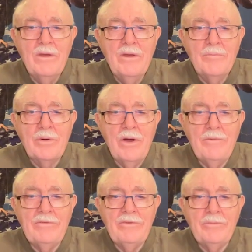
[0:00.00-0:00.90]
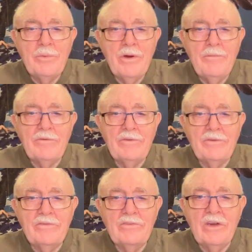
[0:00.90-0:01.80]
Promises, promises.
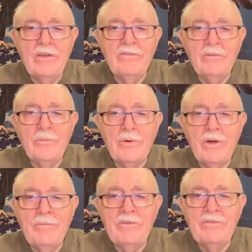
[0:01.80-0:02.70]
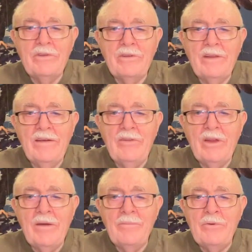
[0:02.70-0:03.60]
Johnson promised to level
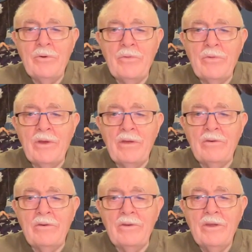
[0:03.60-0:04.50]
up northern England,